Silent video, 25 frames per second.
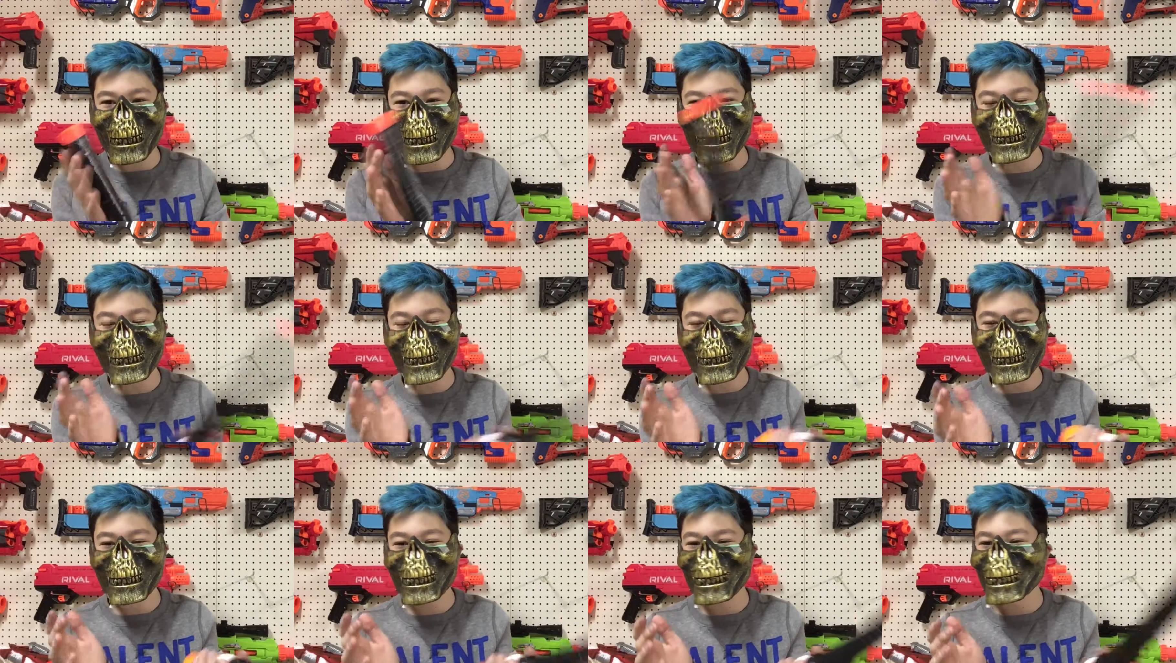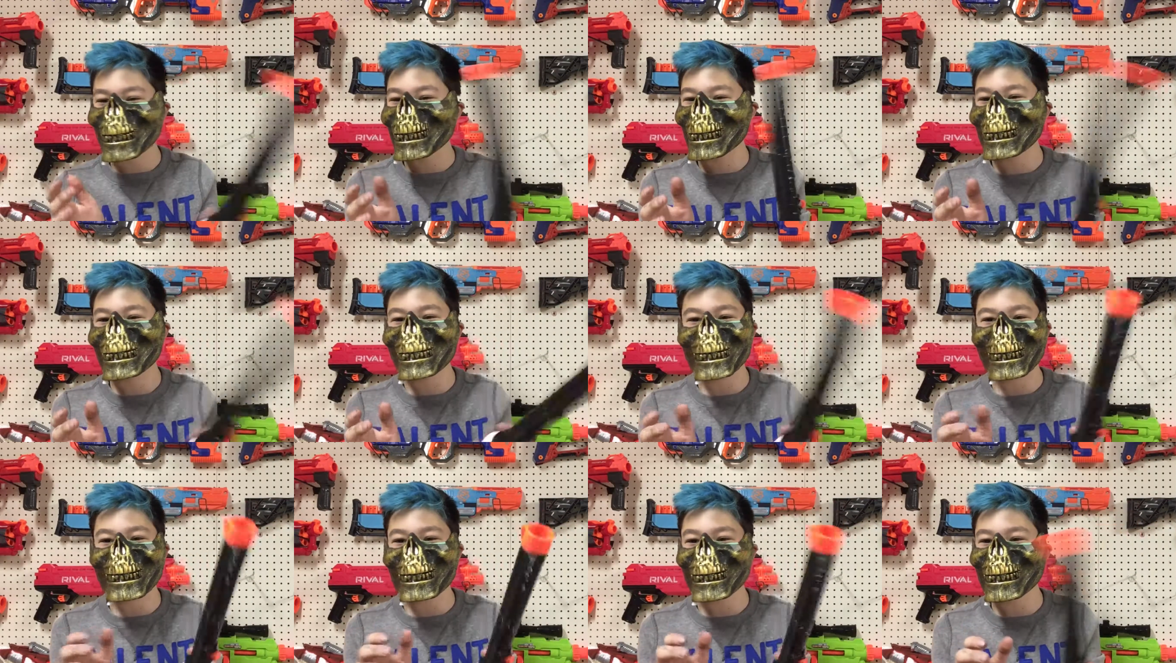I've had this for a
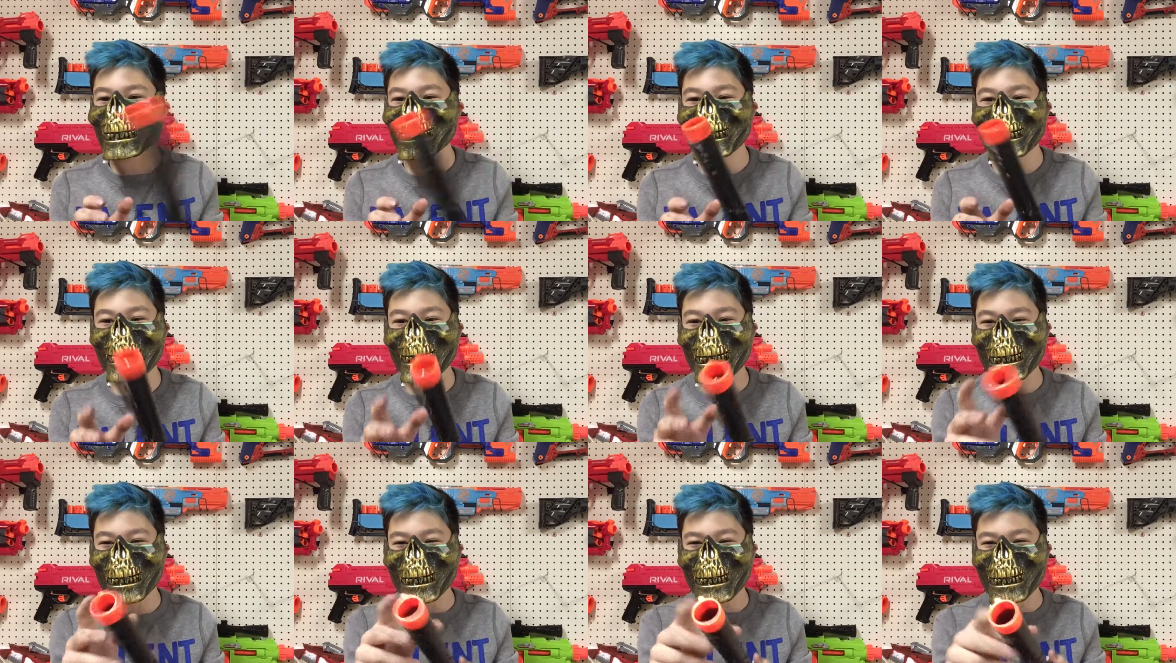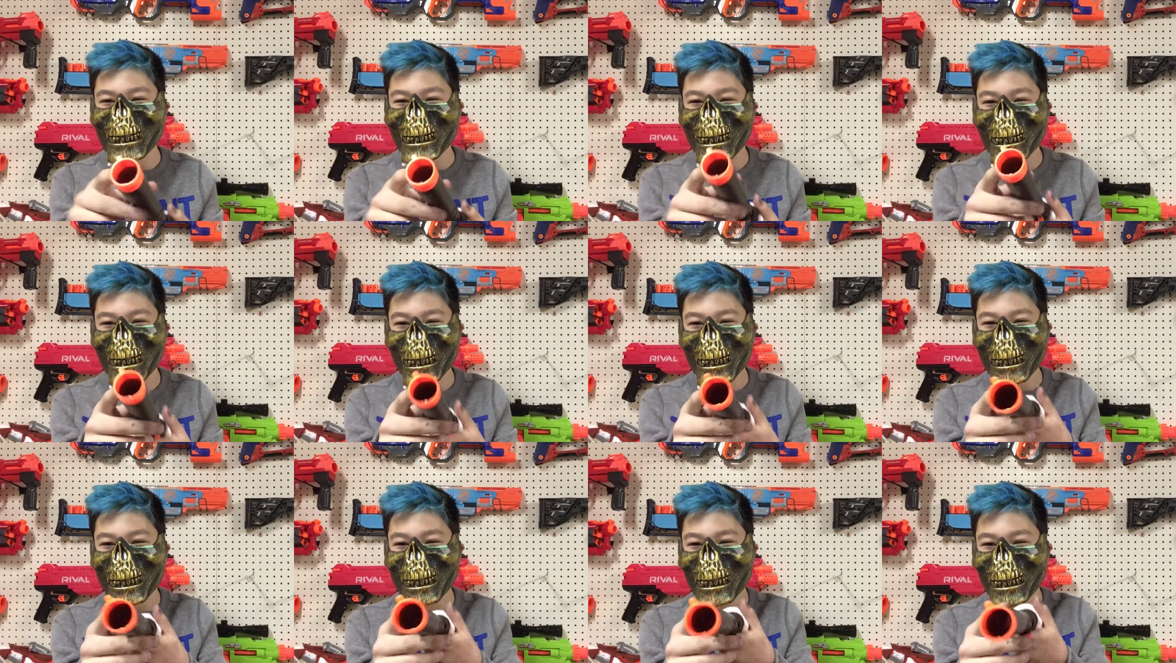while. Haven't
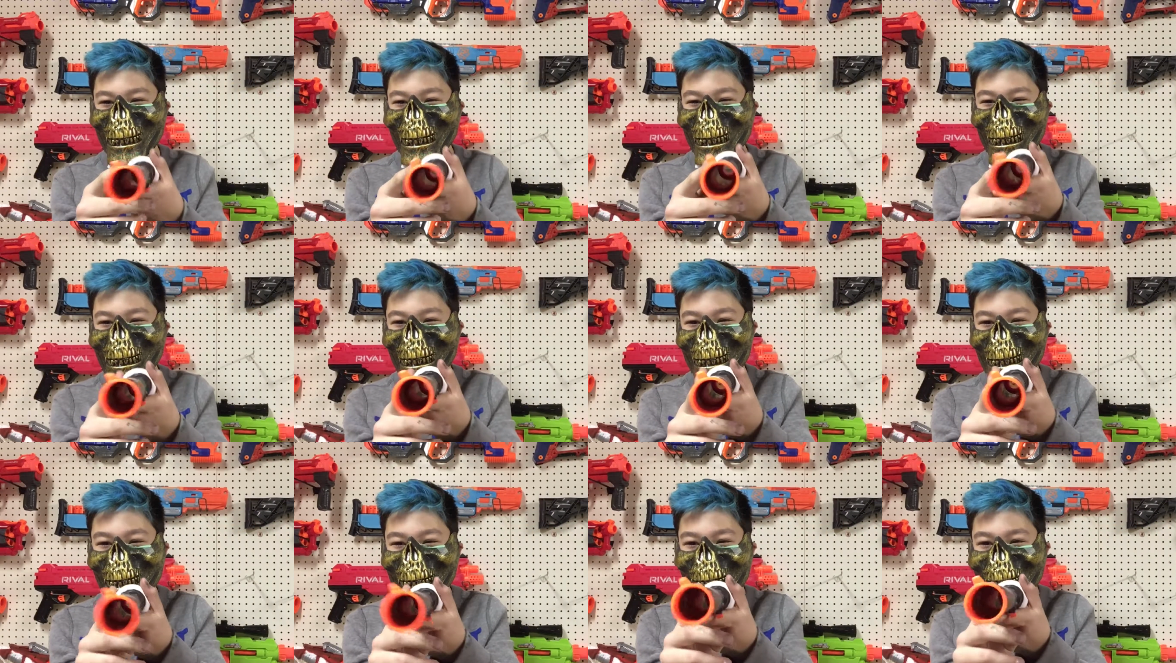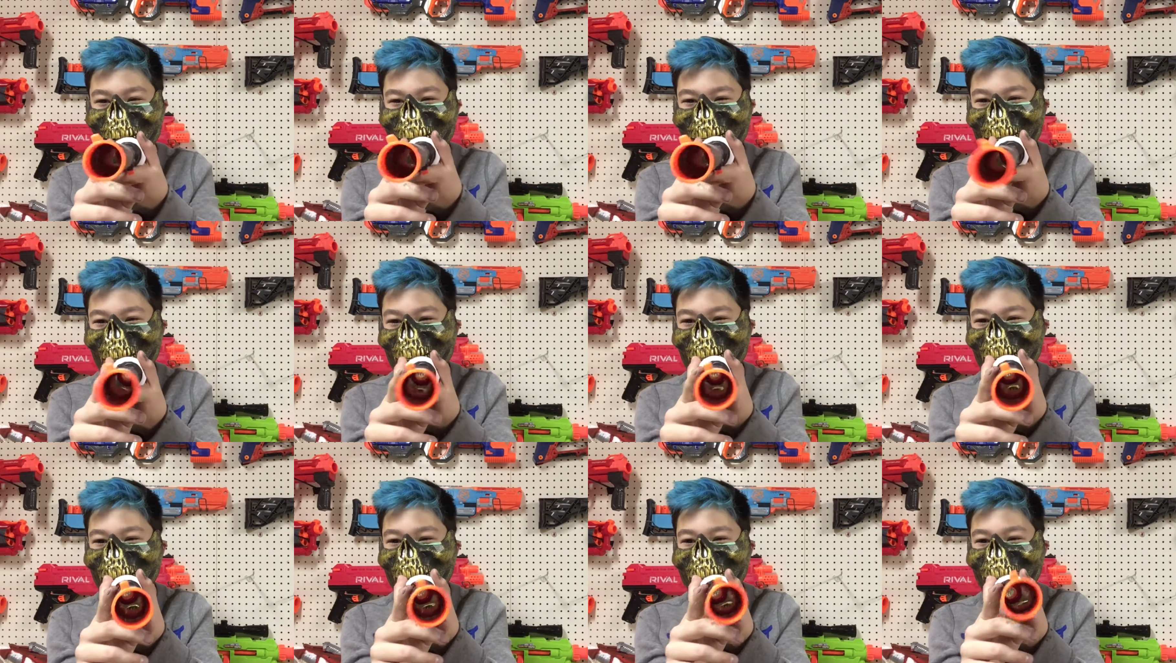broken
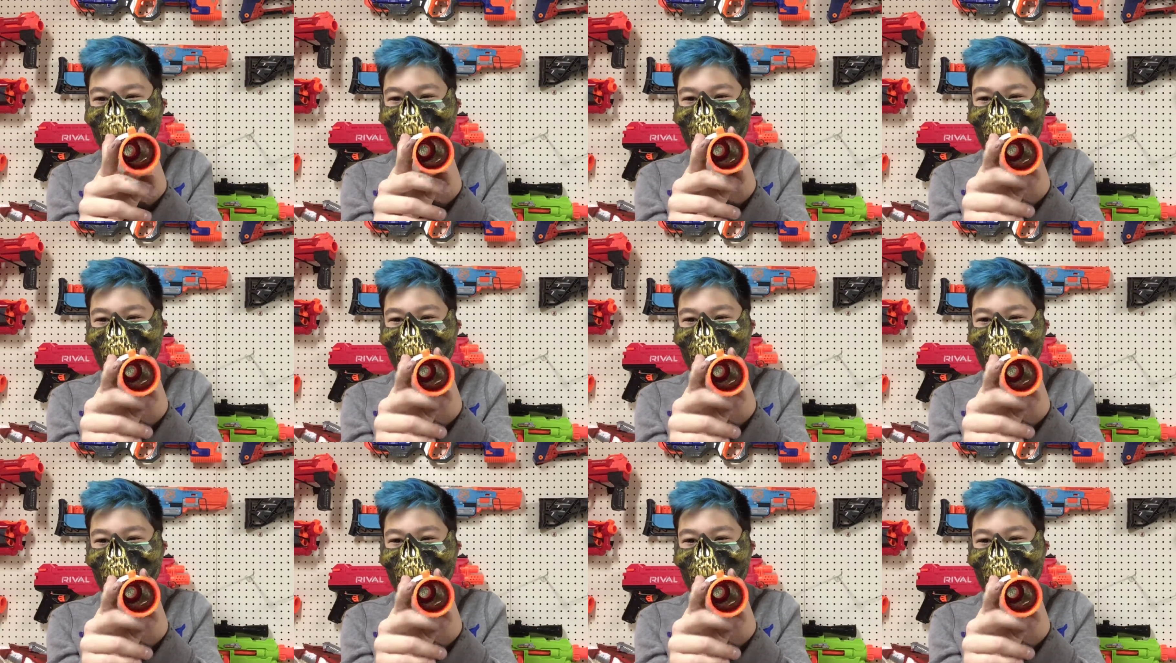yet.